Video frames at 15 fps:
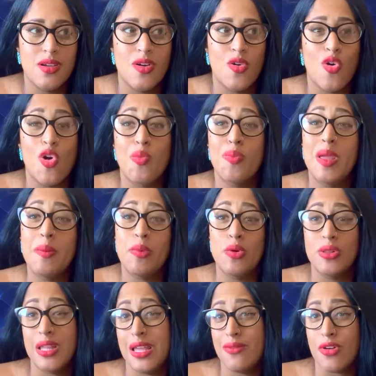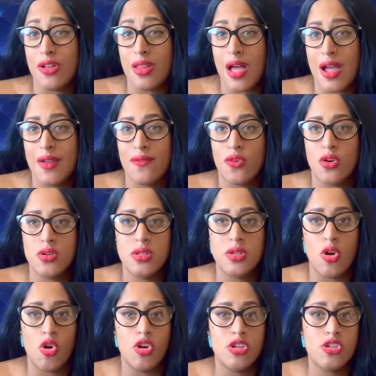or people leave our life, or
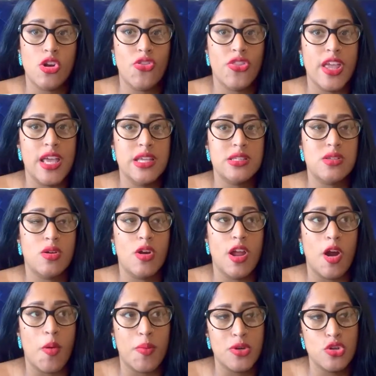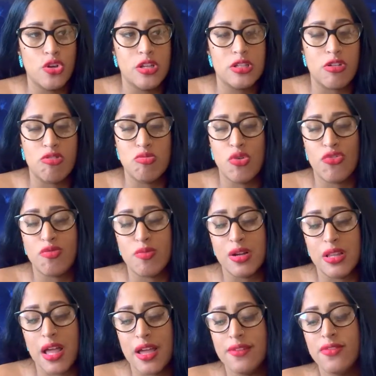certain things, opportunities are removed from our
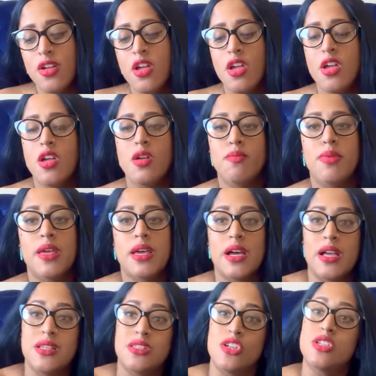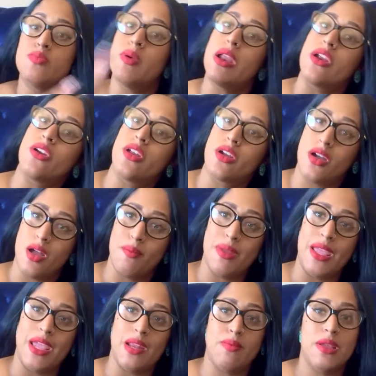life because there's better to come
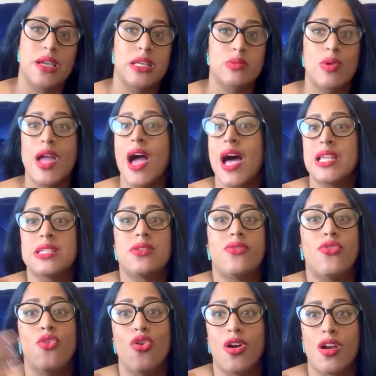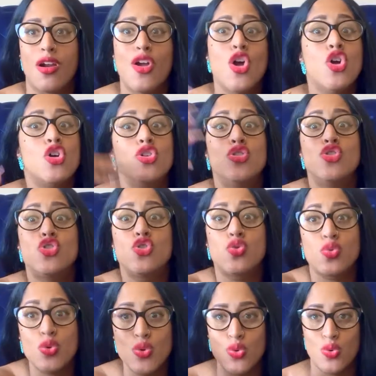in, because we asked for
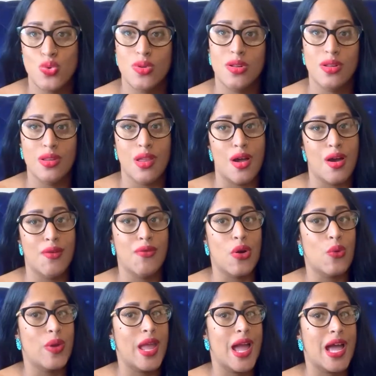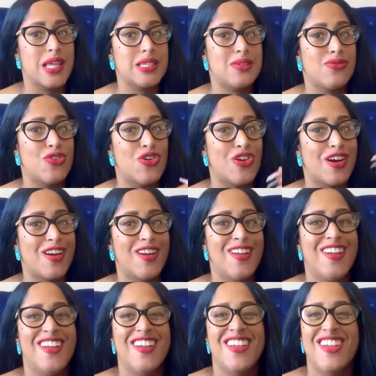true love, or we asked for,
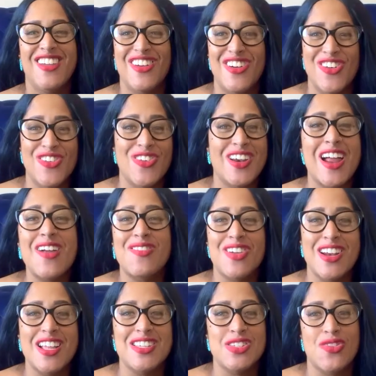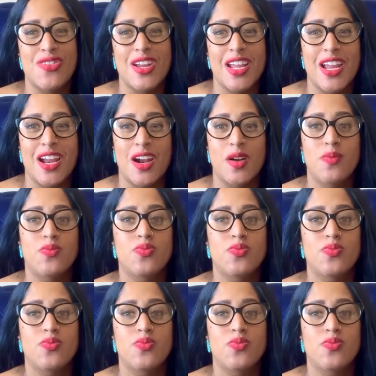whatever it is over here.